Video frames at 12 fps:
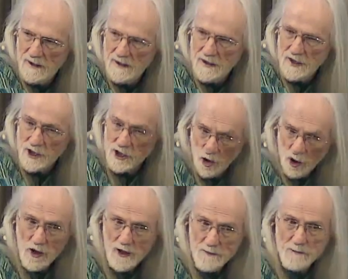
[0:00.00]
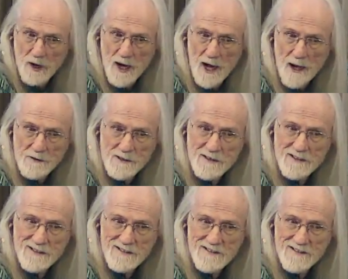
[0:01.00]
Distorted perhaps,
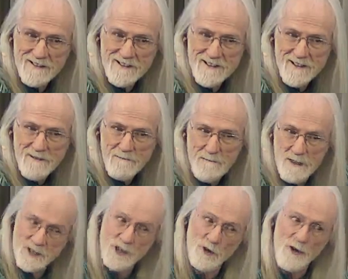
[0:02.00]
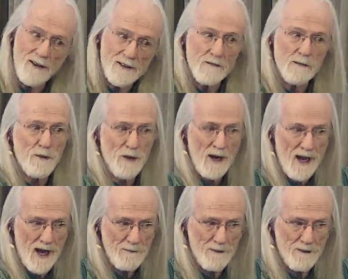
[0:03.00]
misdirected
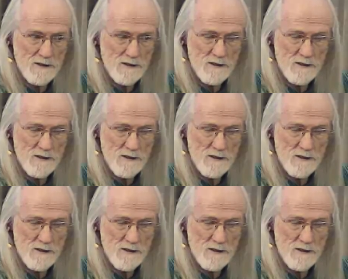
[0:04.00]
perhaps,